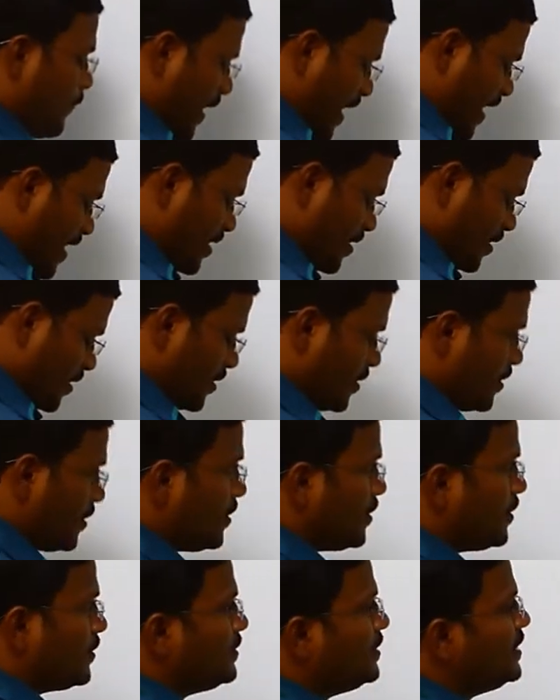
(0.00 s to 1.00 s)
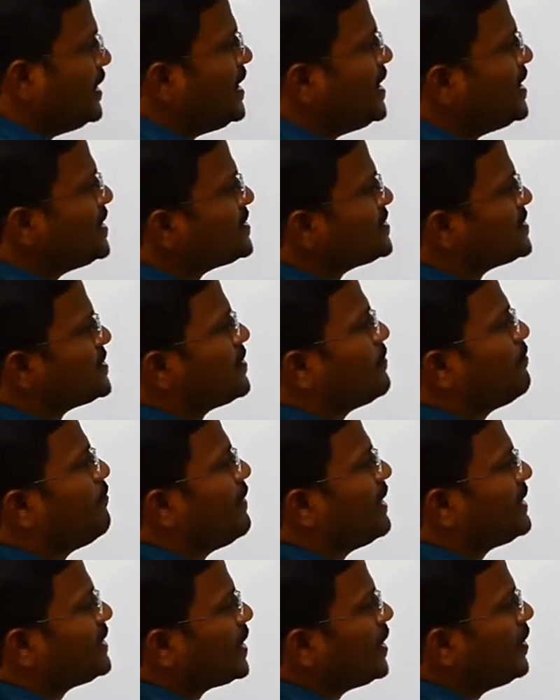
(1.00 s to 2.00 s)
where these
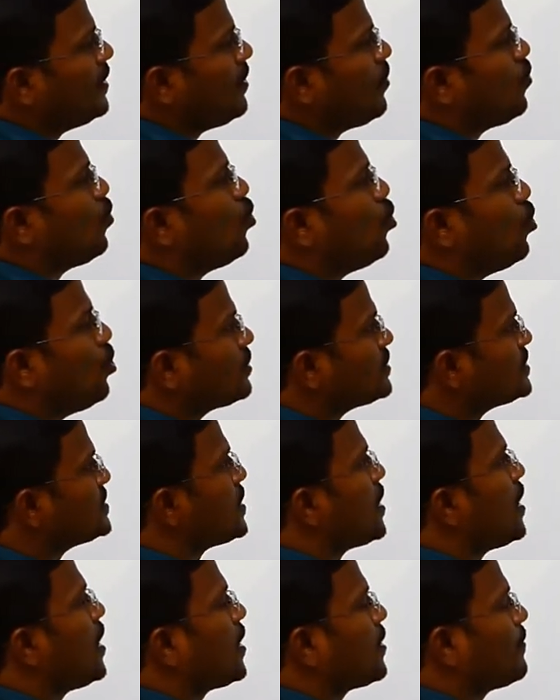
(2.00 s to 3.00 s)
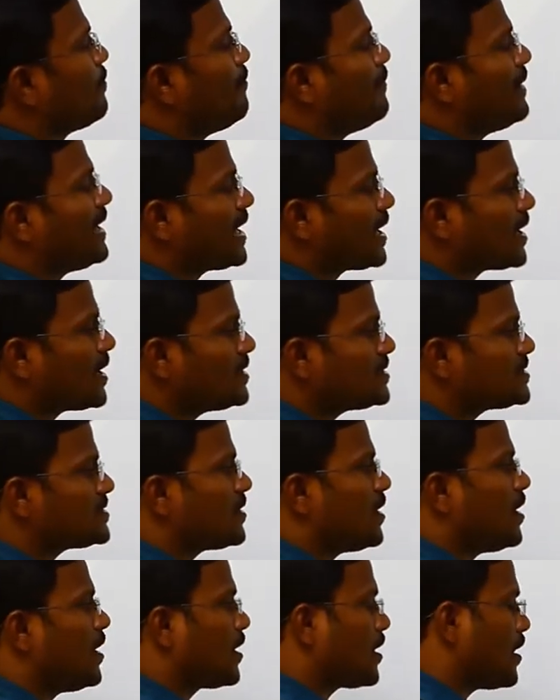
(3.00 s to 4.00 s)
metal ores or minerals
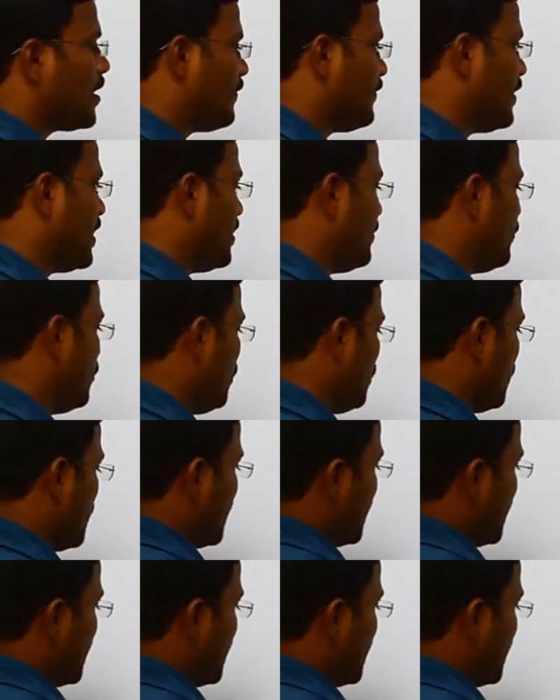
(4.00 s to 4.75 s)
are available.